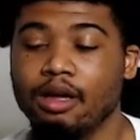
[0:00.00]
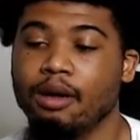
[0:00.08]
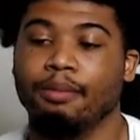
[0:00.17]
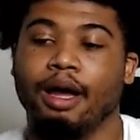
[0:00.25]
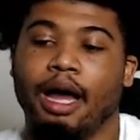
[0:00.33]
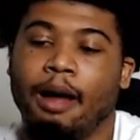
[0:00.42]

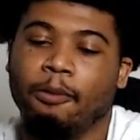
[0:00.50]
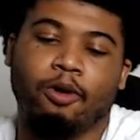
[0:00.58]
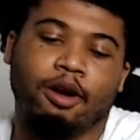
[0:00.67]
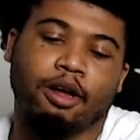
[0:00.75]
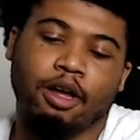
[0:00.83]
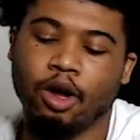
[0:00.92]
But I'm
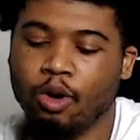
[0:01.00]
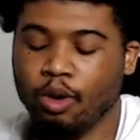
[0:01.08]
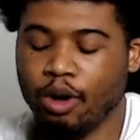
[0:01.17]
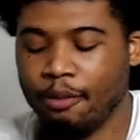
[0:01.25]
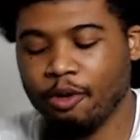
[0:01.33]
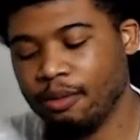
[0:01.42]
going
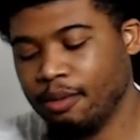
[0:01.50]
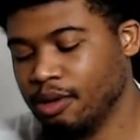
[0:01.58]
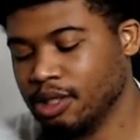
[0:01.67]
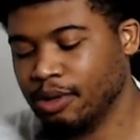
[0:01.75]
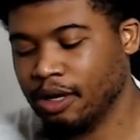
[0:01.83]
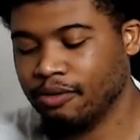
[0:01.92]
to be
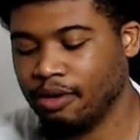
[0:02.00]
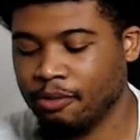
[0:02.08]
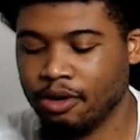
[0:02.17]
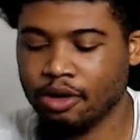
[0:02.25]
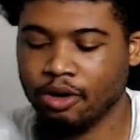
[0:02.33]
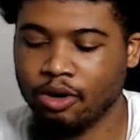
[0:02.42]
respectful. I'm
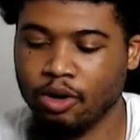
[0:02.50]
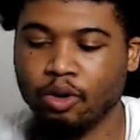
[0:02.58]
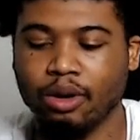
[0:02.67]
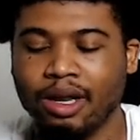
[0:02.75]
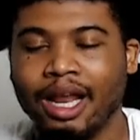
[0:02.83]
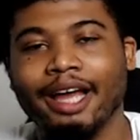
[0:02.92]
going to go
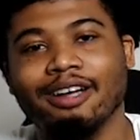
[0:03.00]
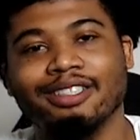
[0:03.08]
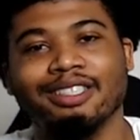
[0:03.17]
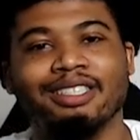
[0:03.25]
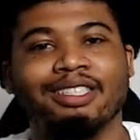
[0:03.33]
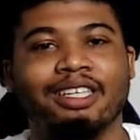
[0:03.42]
Lakers
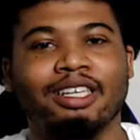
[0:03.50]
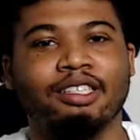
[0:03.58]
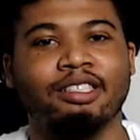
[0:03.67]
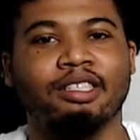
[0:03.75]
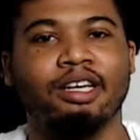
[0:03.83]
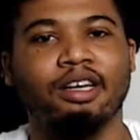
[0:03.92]
in 6.